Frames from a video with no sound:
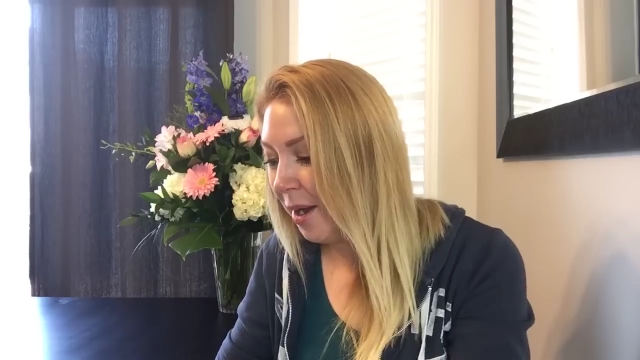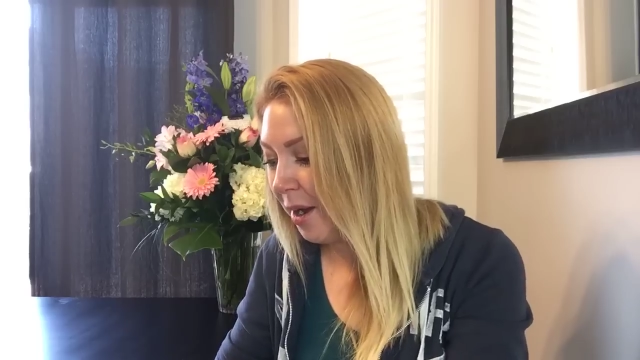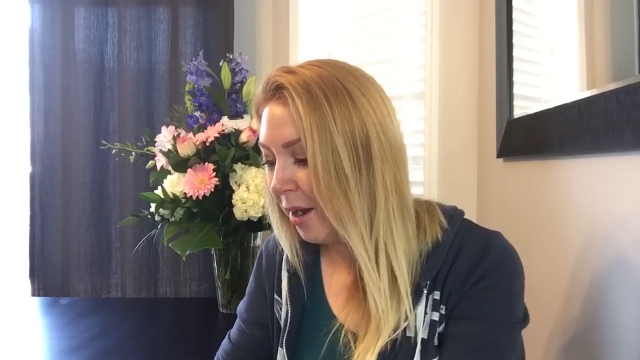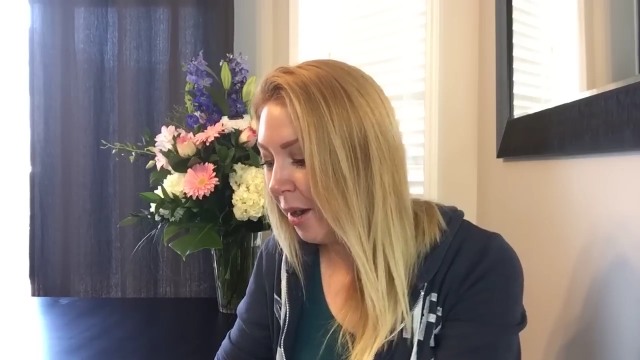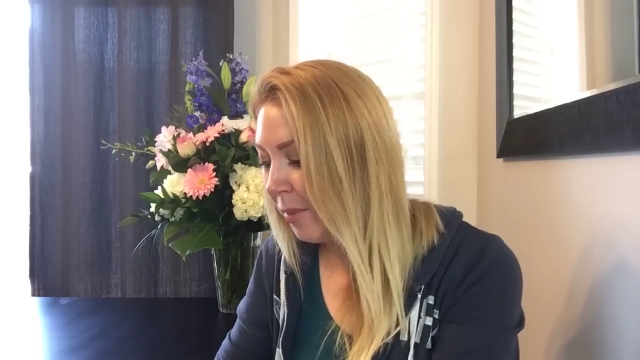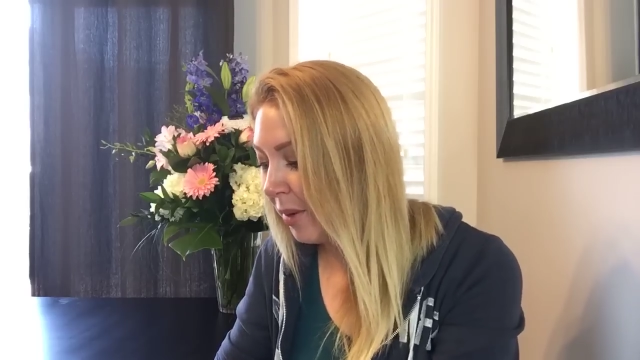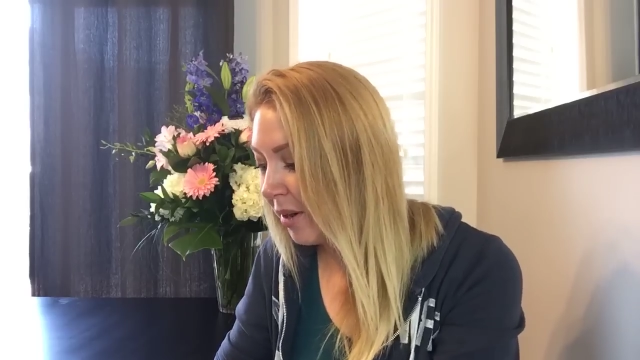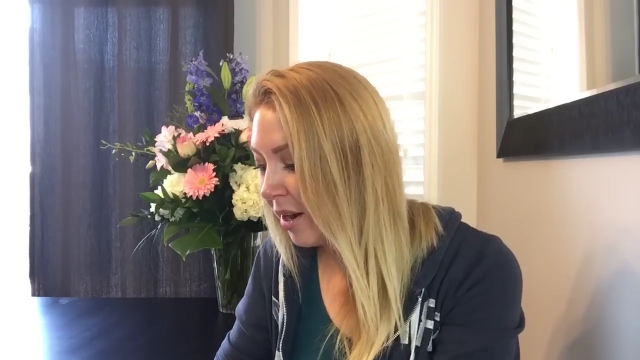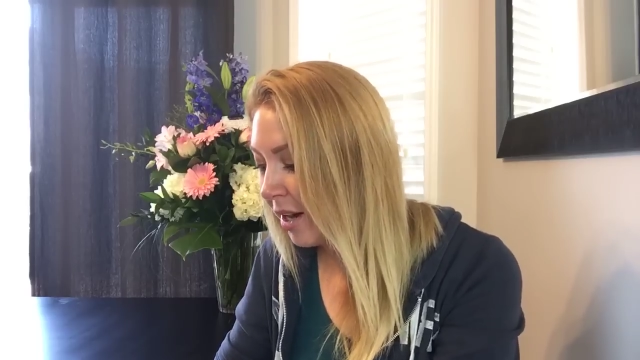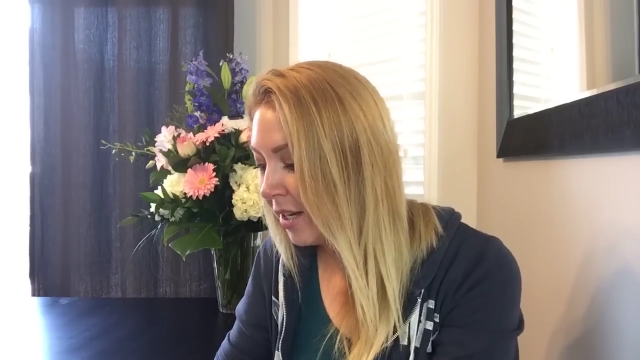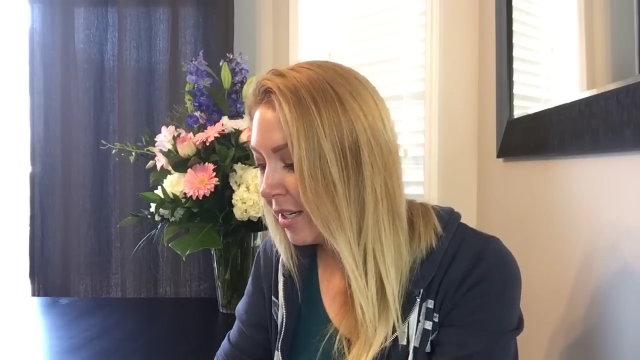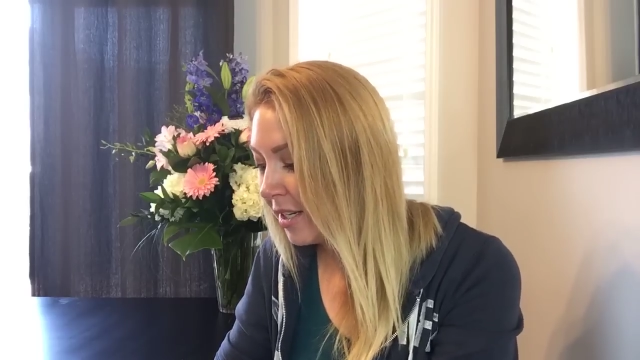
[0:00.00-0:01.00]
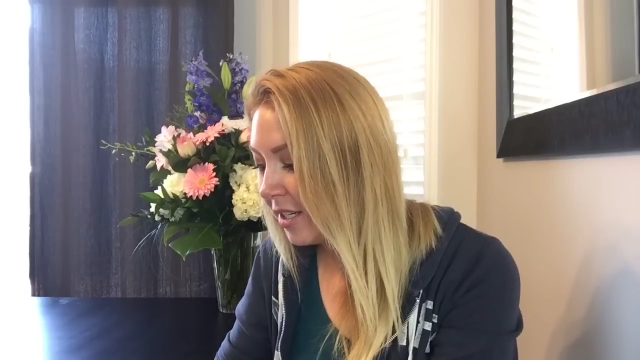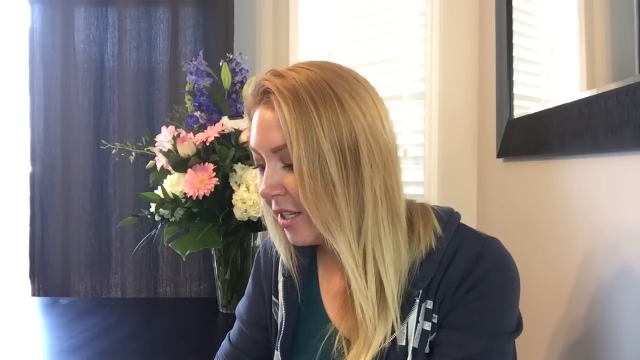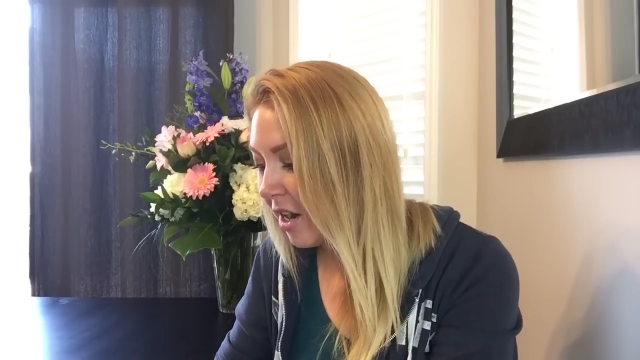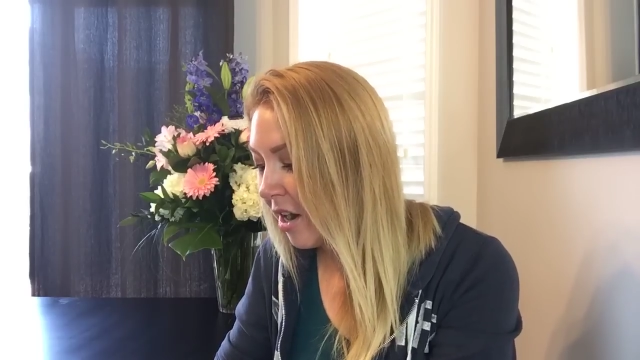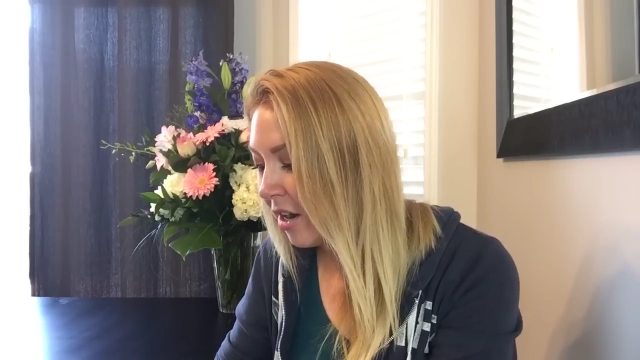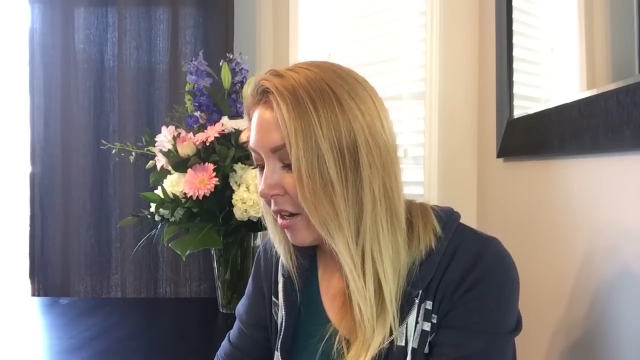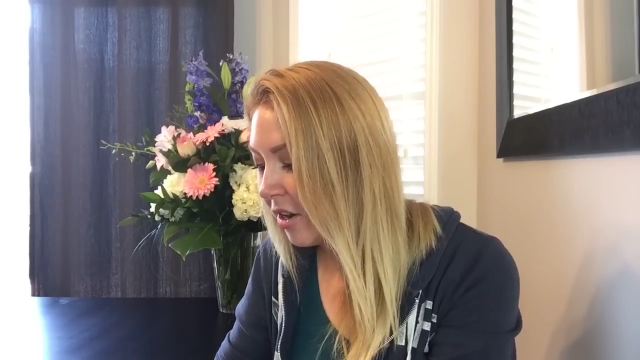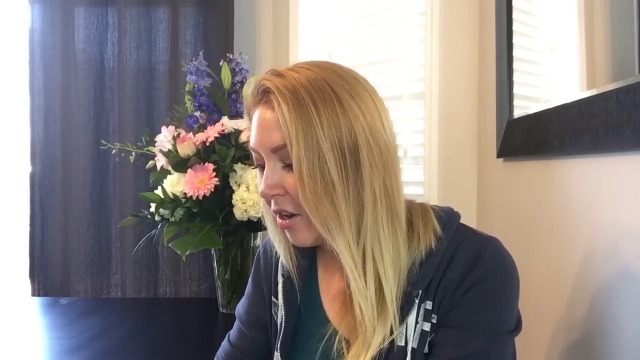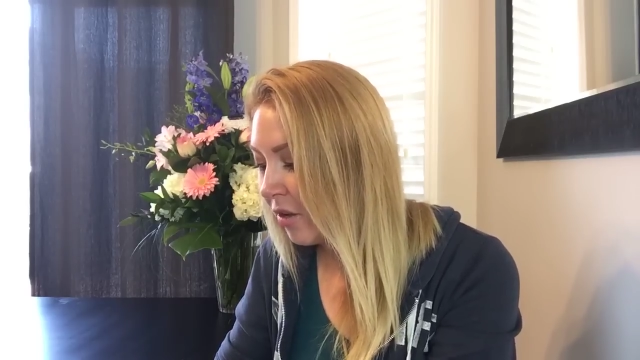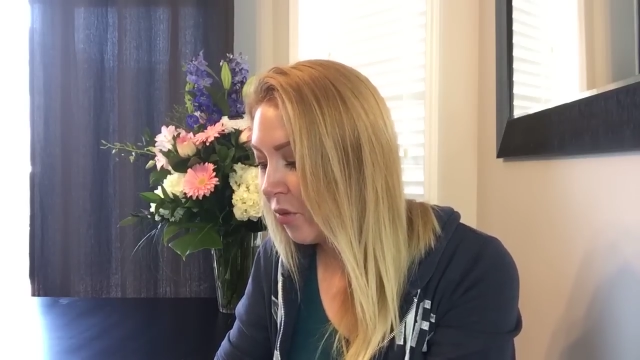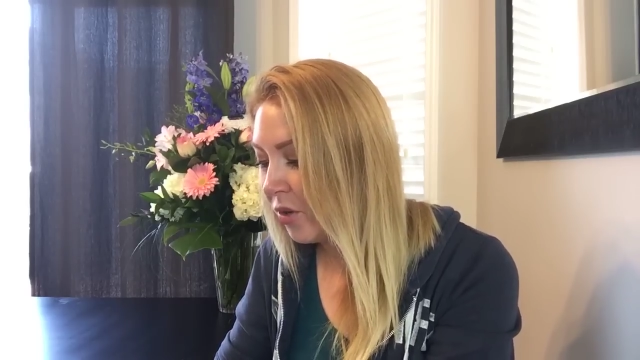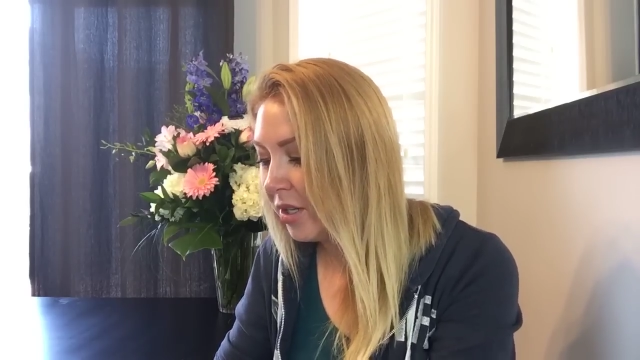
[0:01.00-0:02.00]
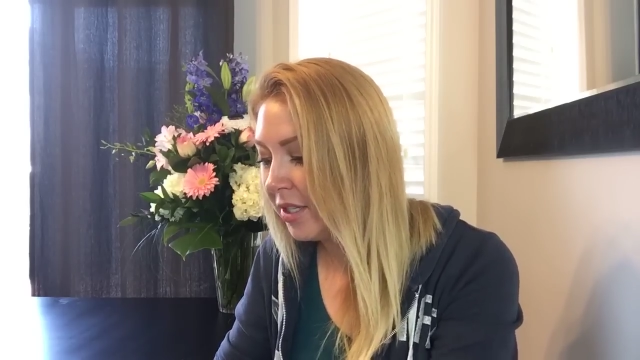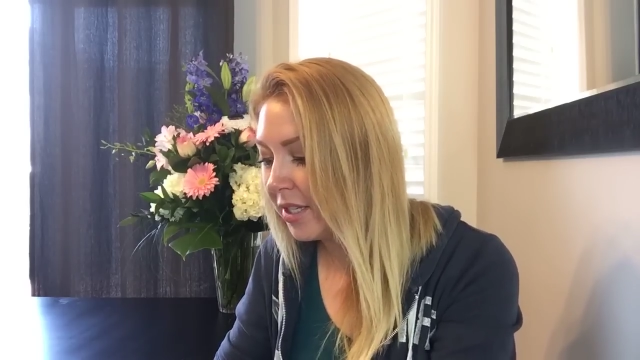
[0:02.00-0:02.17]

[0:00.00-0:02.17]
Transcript: I've got Dot on one